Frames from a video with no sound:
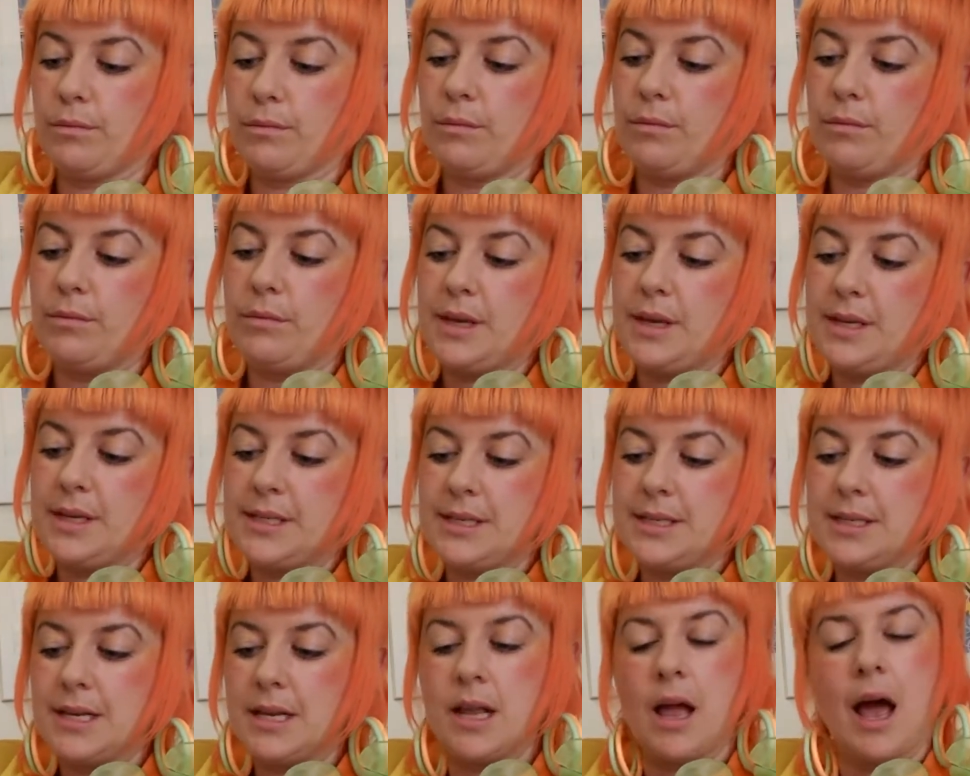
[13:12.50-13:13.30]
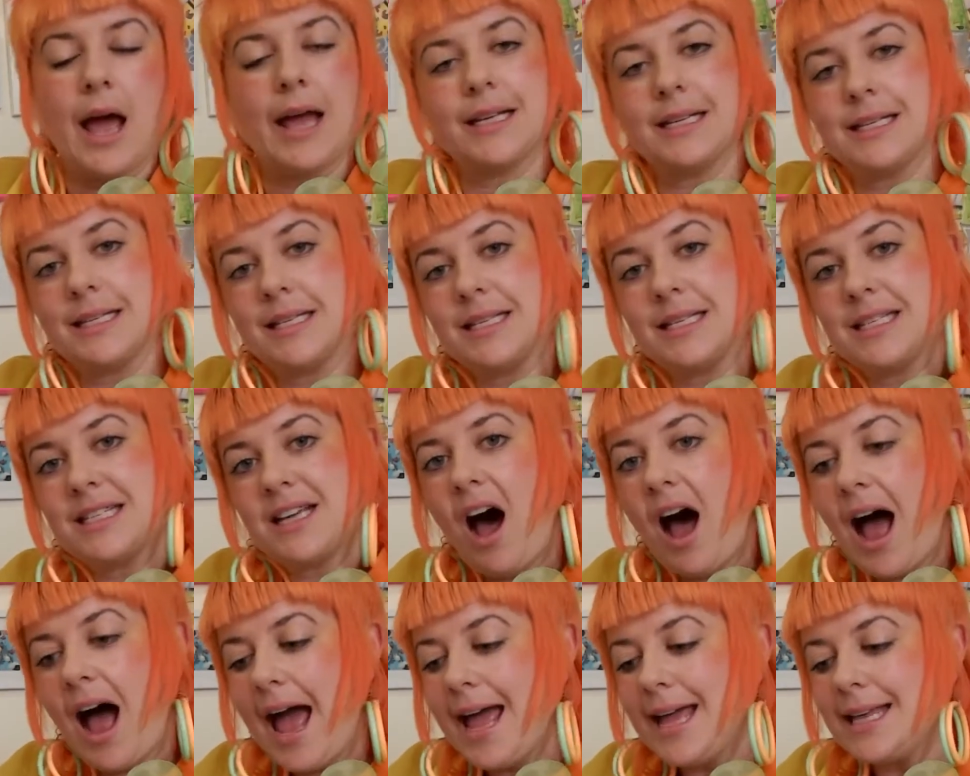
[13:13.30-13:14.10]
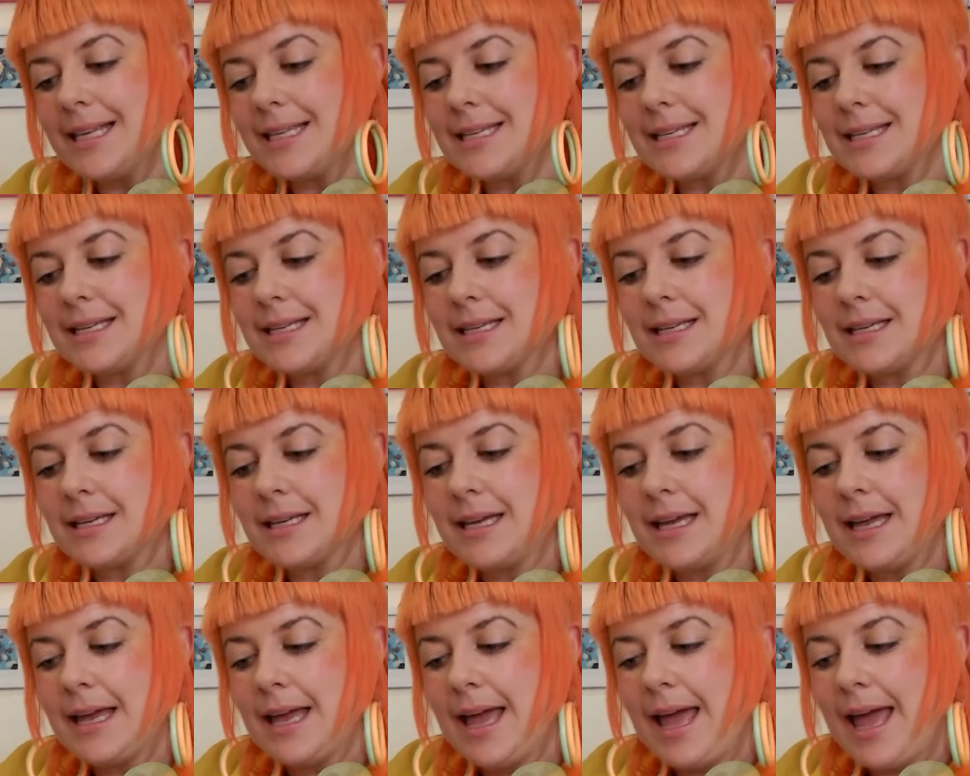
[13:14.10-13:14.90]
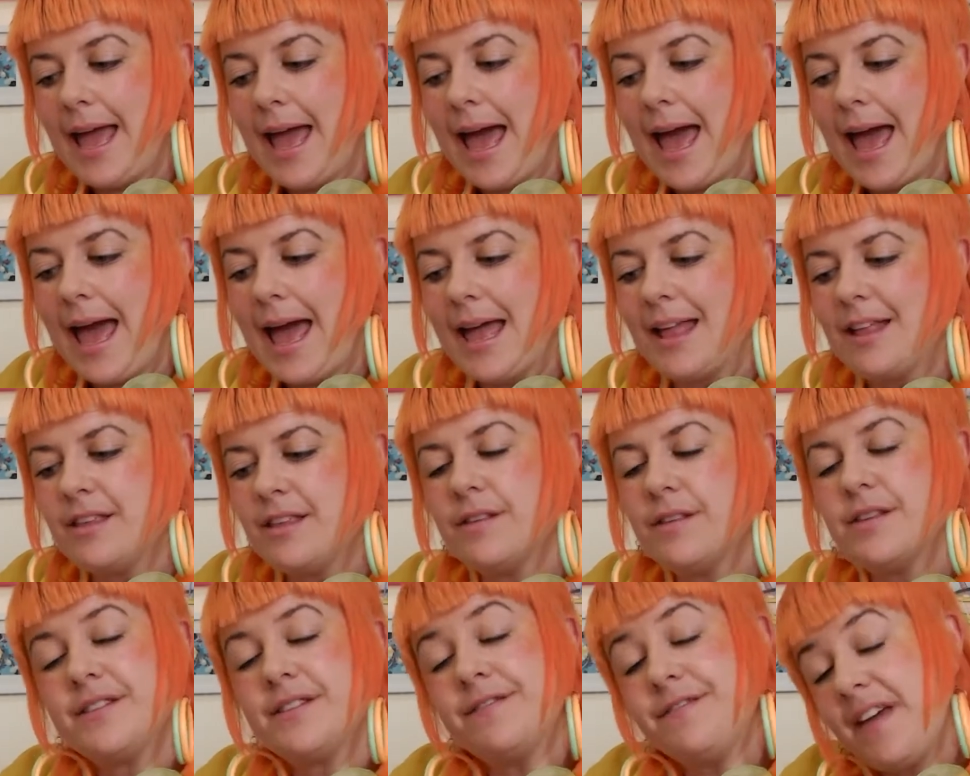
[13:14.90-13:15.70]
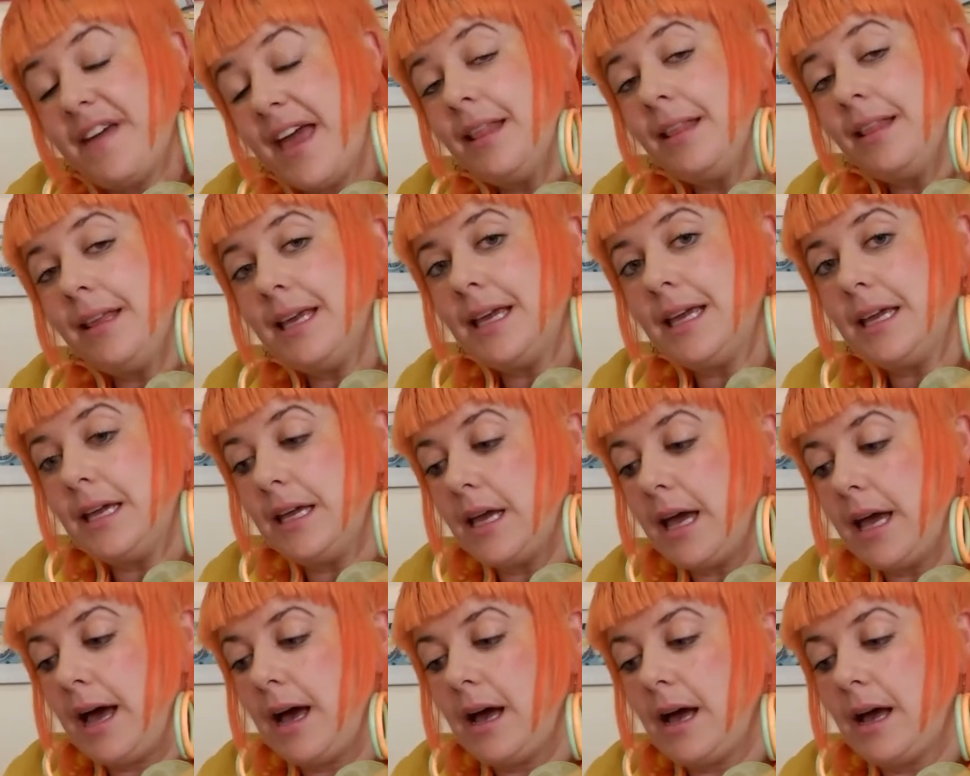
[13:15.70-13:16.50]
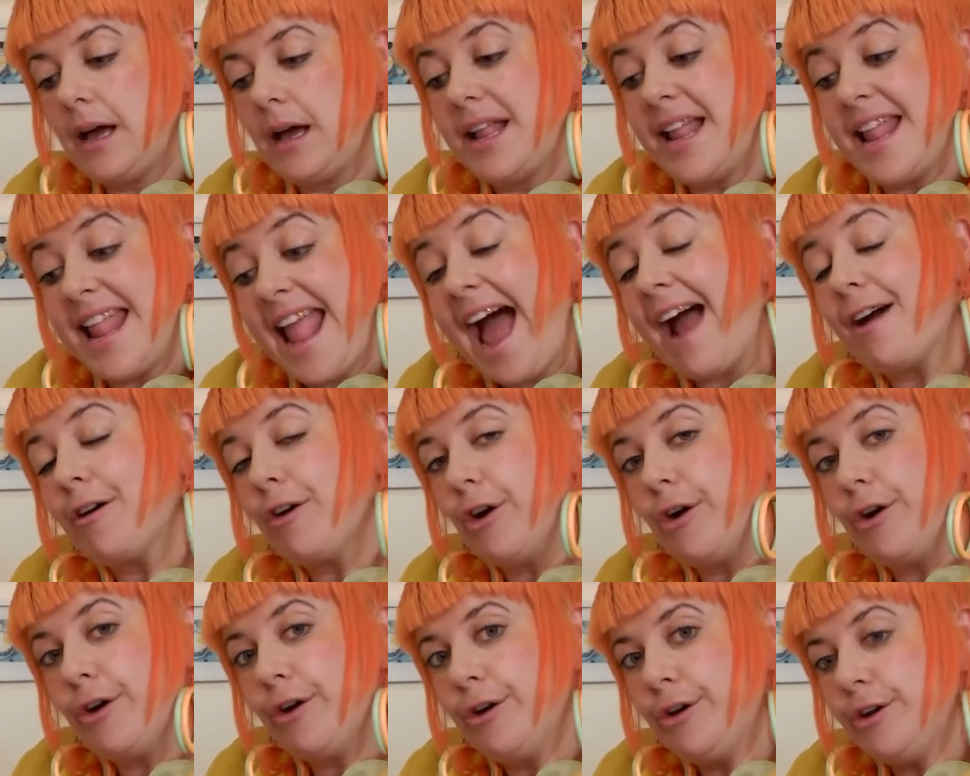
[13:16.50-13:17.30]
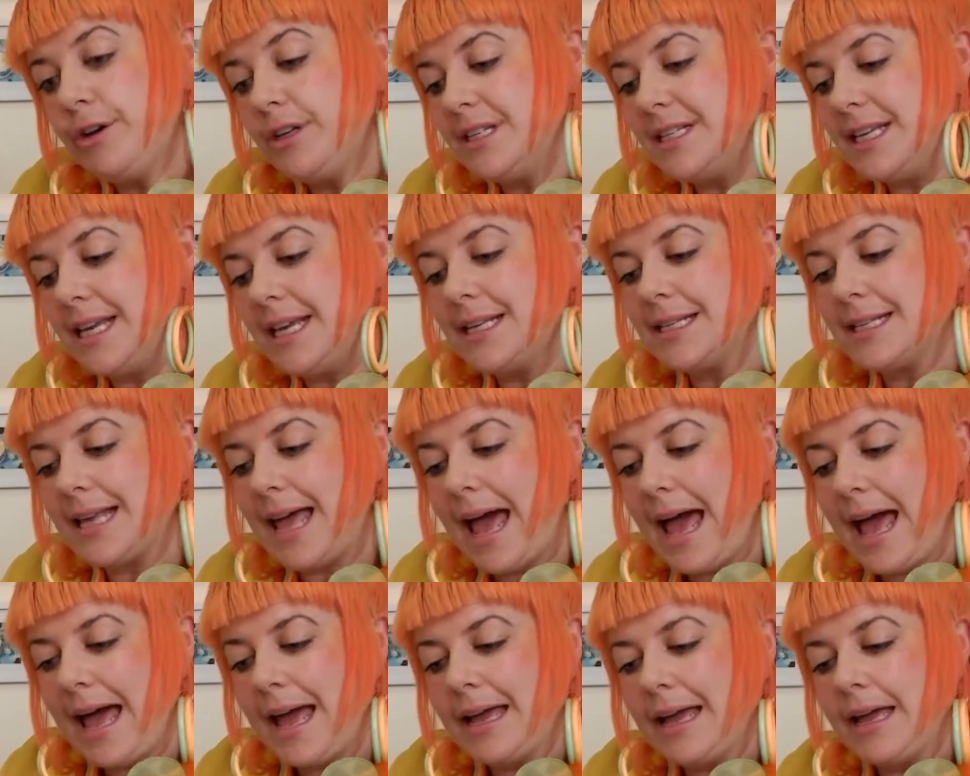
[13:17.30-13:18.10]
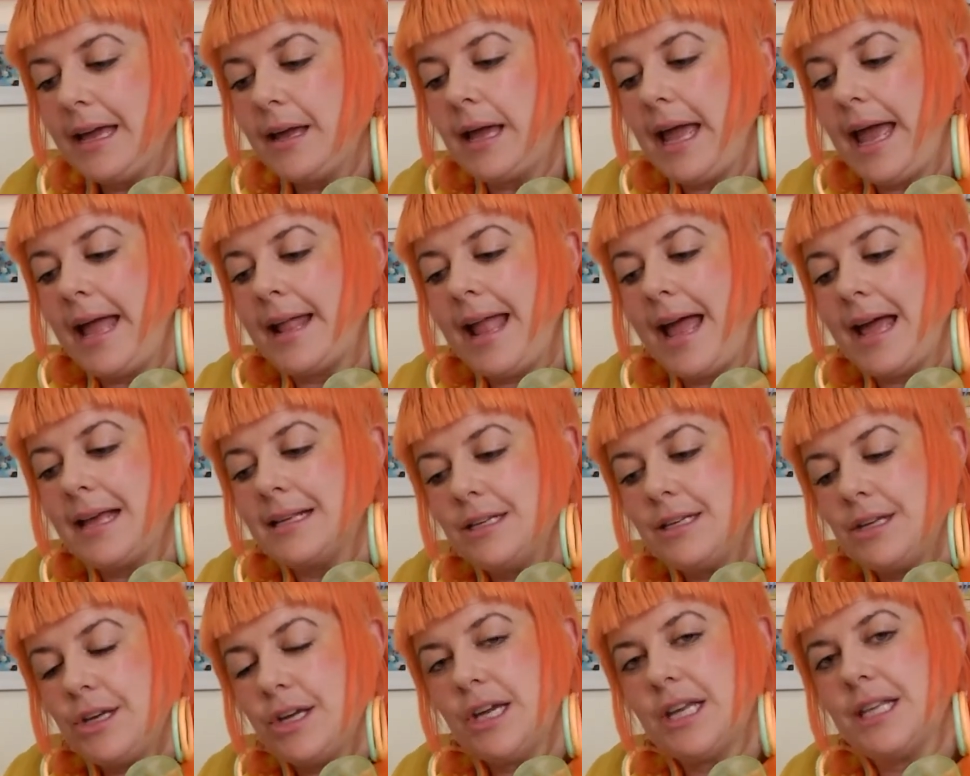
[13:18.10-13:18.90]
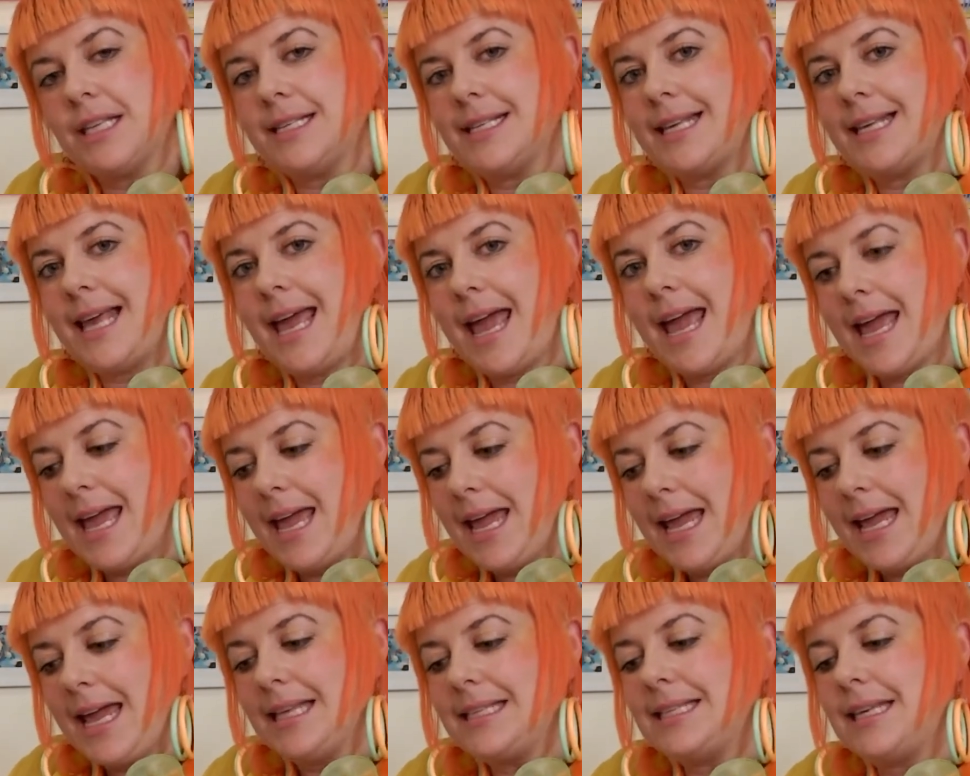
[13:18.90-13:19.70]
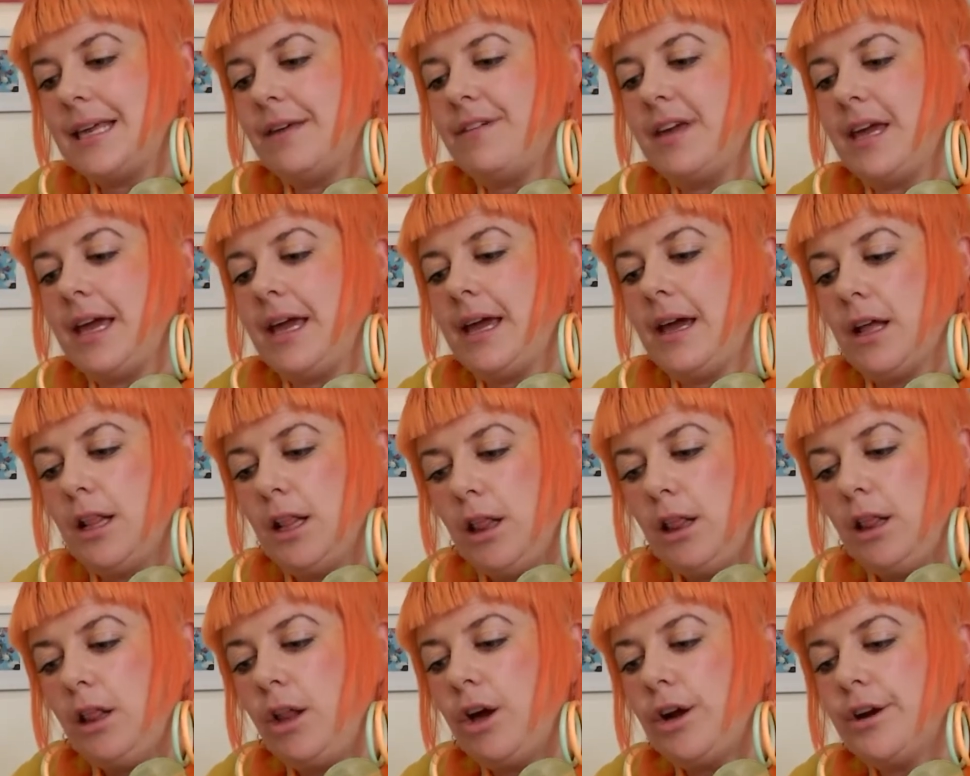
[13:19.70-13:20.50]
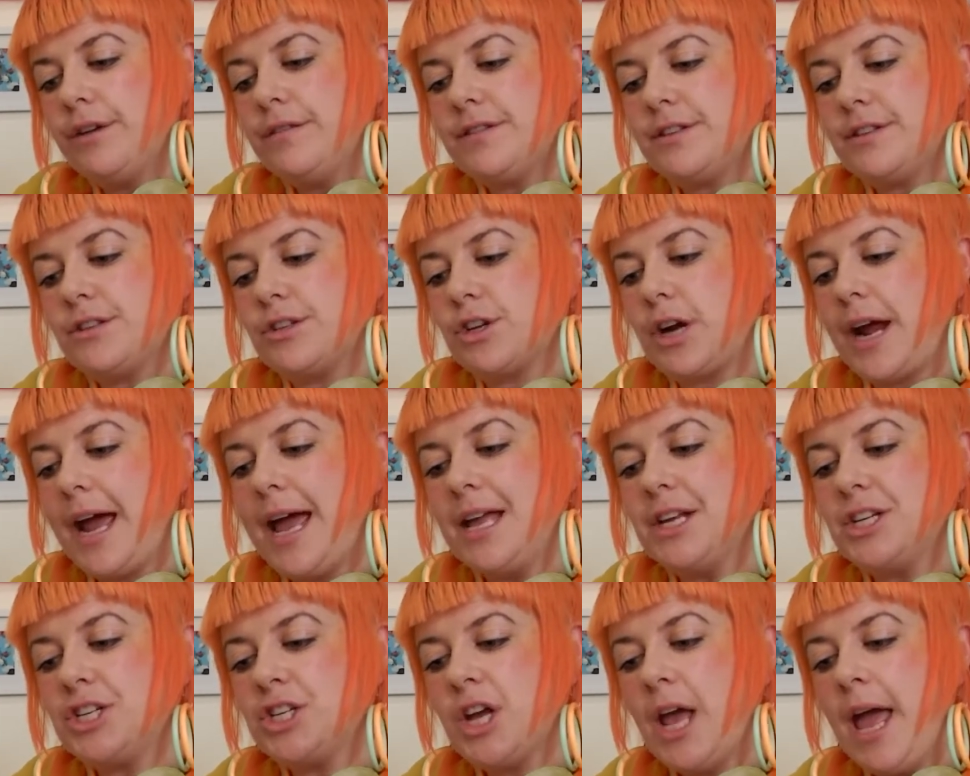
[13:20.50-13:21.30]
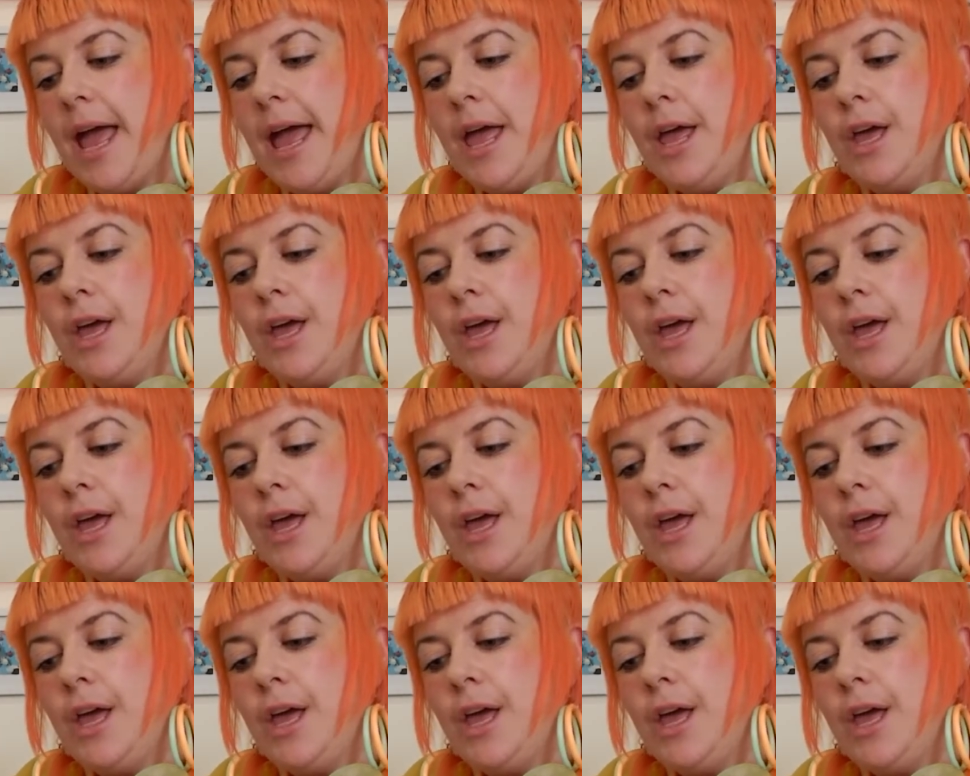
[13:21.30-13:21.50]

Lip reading: this is a nice tight and fairly narrow zigzag, and as you can see, it's giving it a lot of stretch.